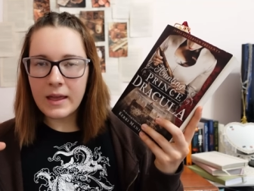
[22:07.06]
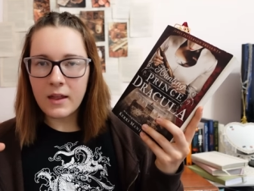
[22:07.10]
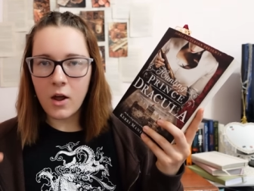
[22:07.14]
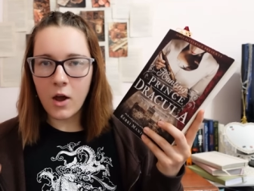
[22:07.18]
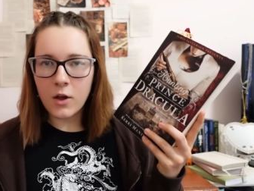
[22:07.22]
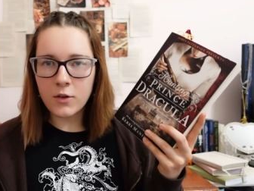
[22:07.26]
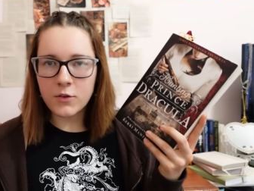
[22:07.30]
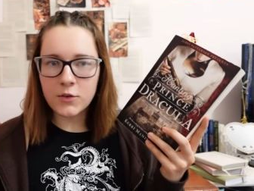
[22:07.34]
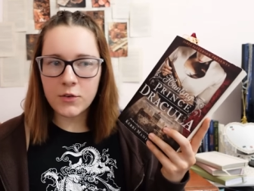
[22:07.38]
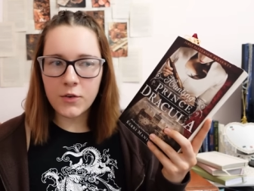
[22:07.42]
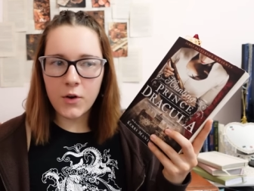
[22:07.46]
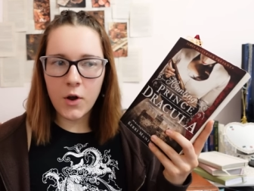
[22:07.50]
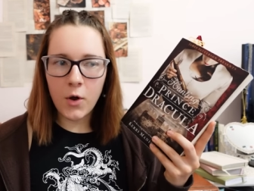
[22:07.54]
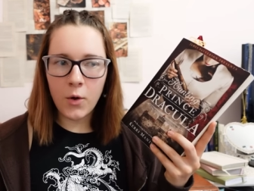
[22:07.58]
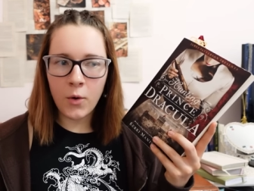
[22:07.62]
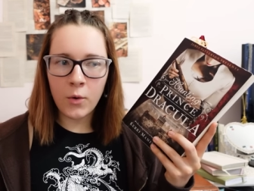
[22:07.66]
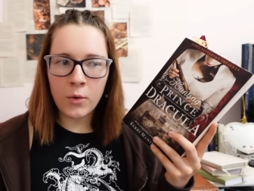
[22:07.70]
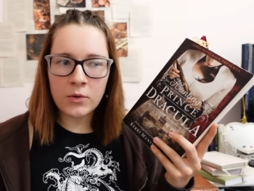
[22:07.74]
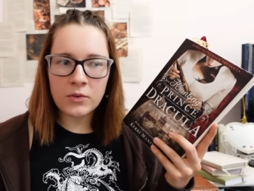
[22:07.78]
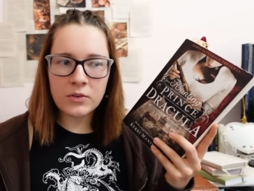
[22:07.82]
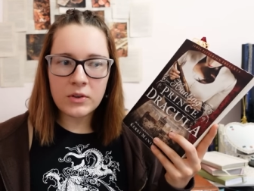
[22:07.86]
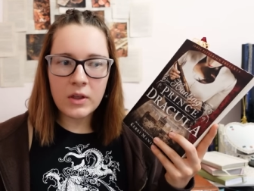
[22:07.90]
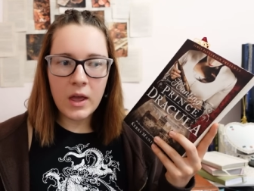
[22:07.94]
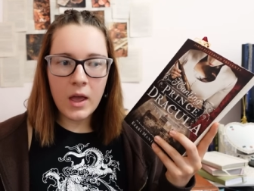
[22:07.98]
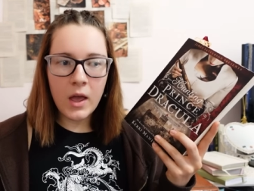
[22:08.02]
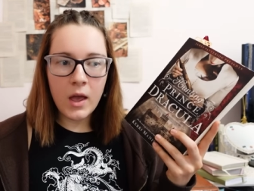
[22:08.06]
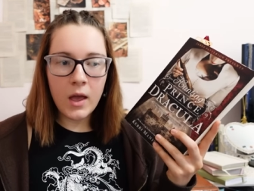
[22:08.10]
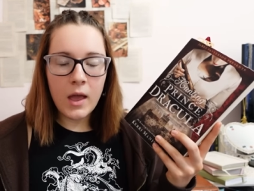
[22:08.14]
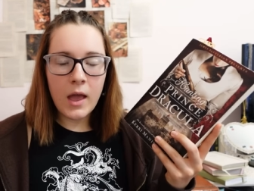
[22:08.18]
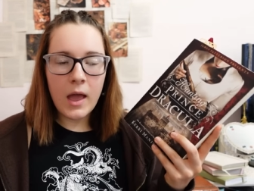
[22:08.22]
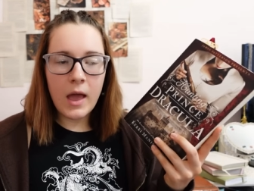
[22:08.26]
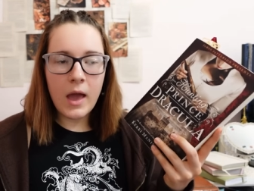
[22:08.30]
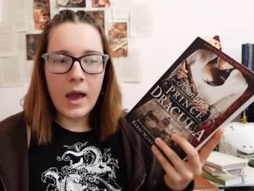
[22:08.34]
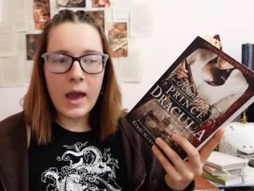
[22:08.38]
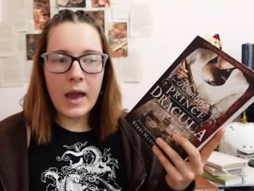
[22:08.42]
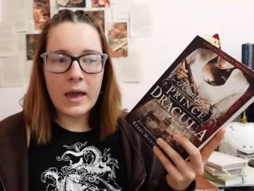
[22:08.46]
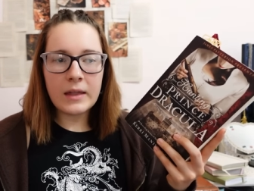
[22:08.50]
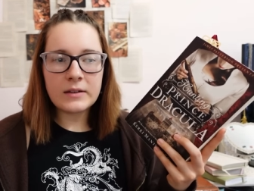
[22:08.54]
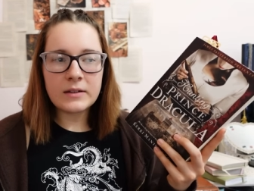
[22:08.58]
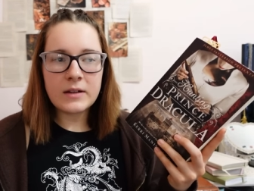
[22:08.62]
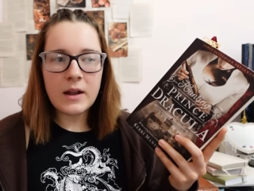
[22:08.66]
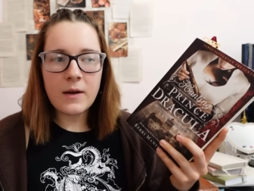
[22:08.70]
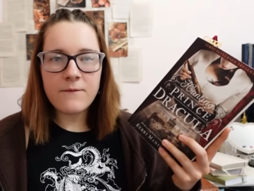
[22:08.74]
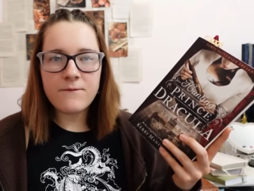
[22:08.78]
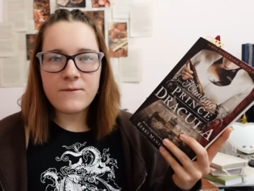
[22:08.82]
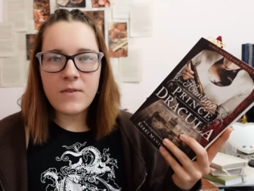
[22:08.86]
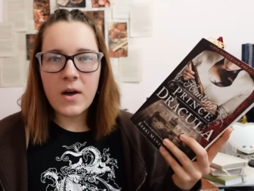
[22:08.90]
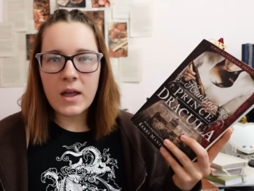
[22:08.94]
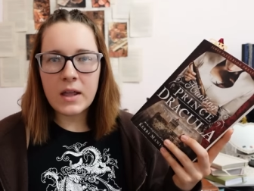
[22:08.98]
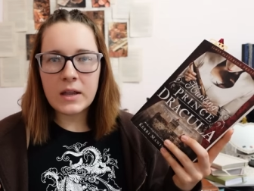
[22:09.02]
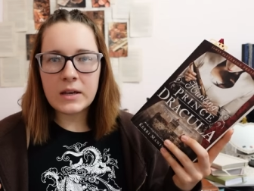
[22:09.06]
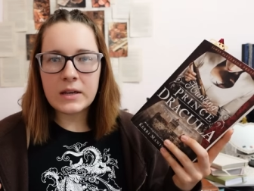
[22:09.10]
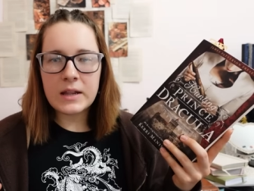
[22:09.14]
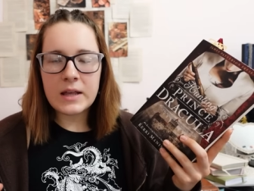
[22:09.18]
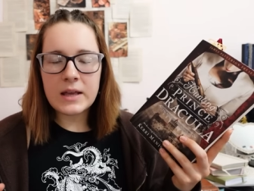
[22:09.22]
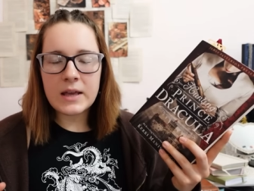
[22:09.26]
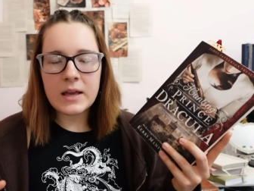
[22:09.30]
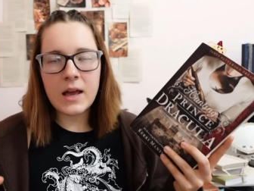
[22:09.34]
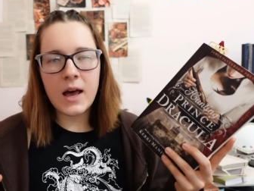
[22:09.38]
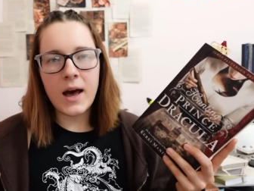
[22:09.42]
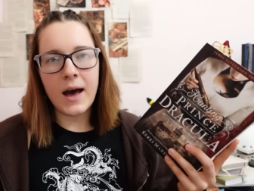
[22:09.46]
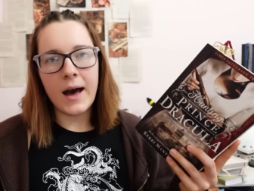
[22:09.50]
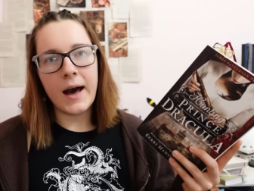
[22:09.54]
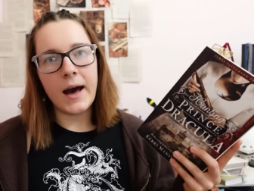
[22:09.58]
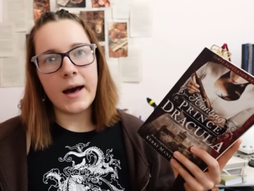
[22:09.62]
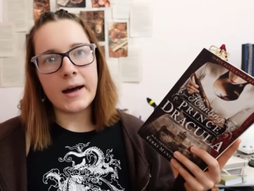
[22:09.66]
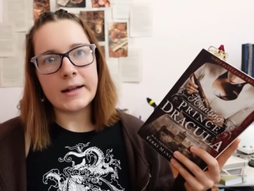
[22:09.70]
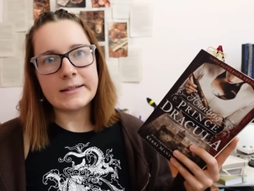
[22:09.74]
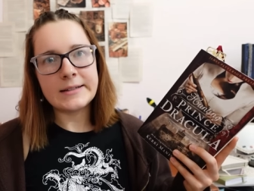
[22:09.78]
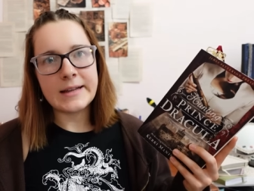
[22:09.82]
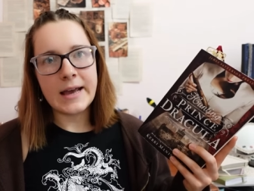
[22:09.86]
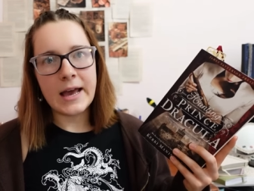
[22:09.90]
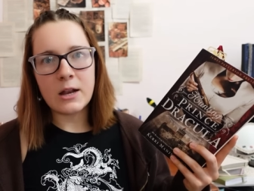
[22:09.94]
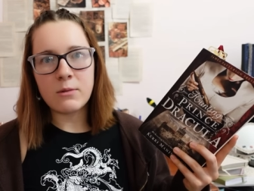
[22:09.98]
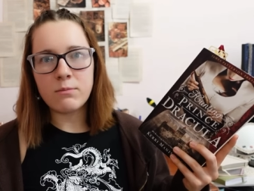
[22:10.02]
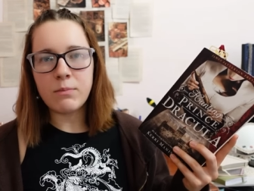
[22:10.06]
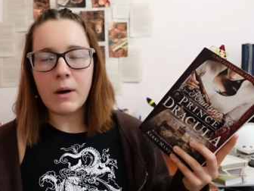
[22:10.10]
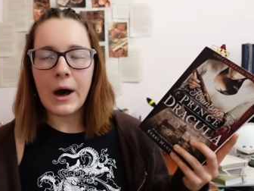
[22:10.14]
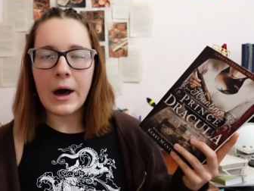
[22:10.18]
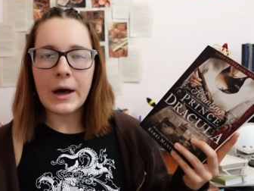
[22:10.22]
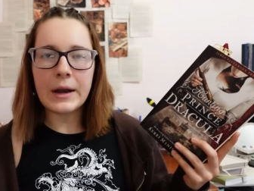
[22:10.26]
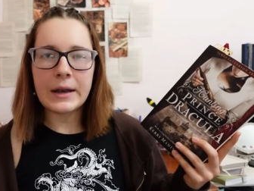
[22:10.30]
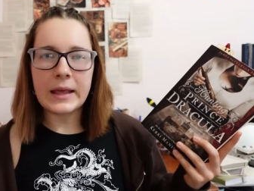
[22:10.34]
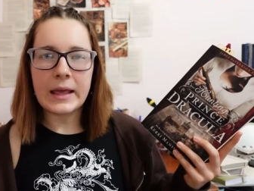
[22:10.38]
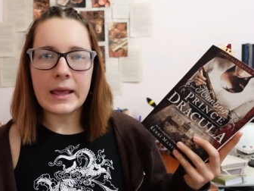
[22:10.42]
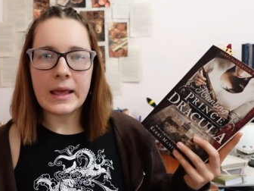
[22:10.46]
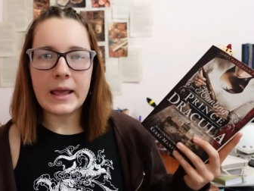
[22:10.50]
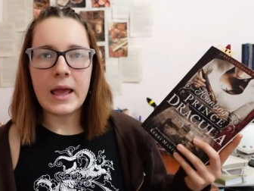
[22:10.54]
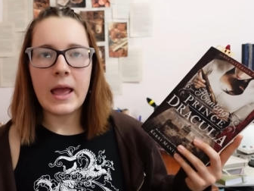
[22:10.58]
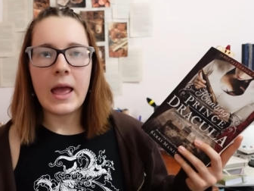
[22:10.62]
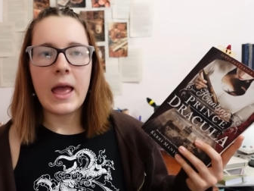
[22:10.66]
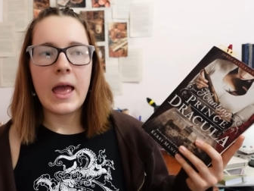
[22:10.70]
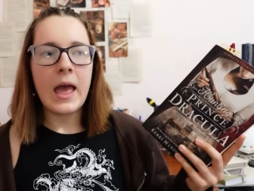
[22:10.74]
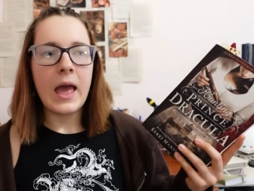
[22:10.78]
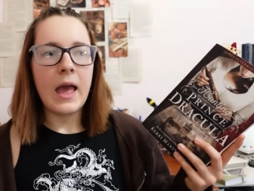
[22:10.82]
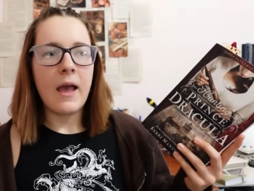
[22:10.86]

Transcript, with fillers: and Audrey Rose ended up finding a dead body